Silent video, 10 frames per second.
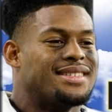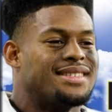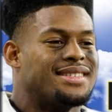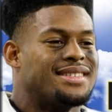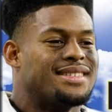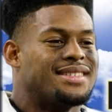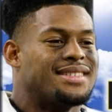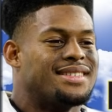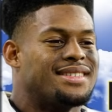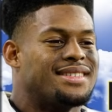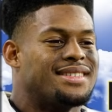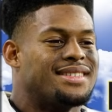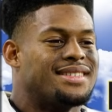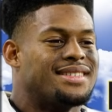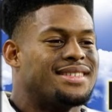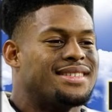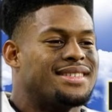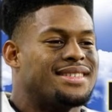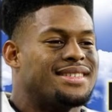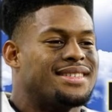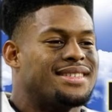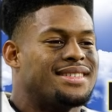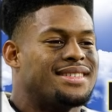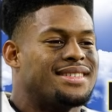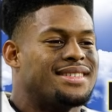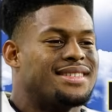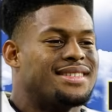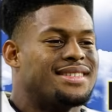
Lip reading: (not speaking)